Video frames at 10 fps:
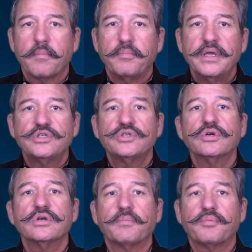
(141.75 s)
Be
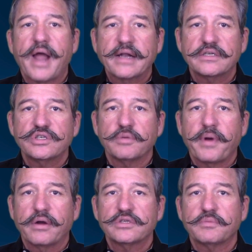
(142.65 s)
sure to practice your
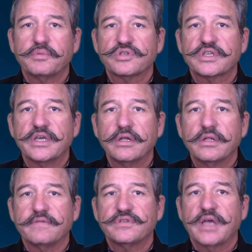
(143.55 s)
perishable skill
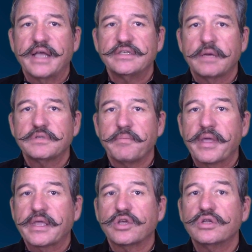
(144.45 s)
of size ups and
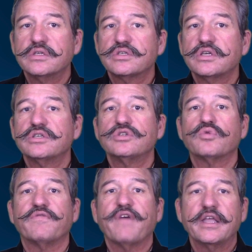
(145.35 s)
making good decisions
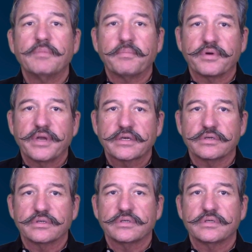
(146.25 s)
with valuable
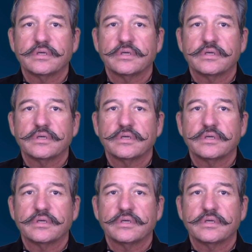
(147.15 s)
predictors.